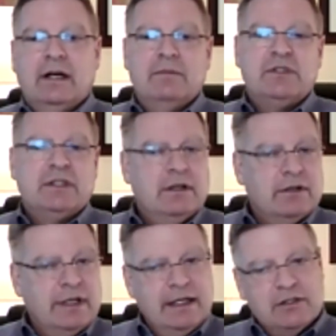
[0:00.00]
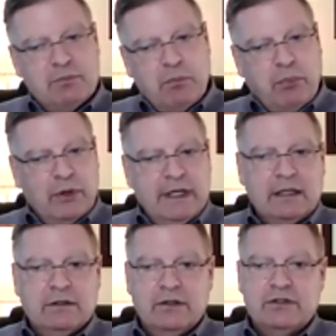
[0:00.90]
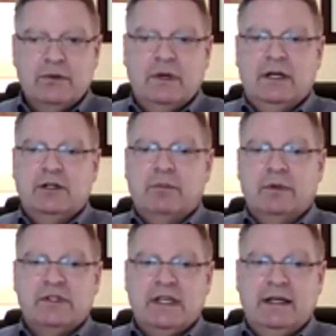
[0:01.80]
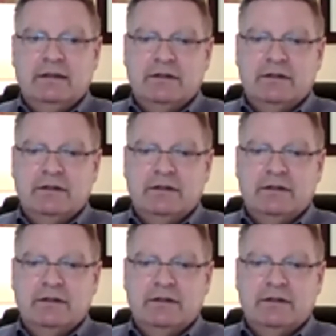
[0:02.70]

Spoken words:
still it's pretty close to 100%.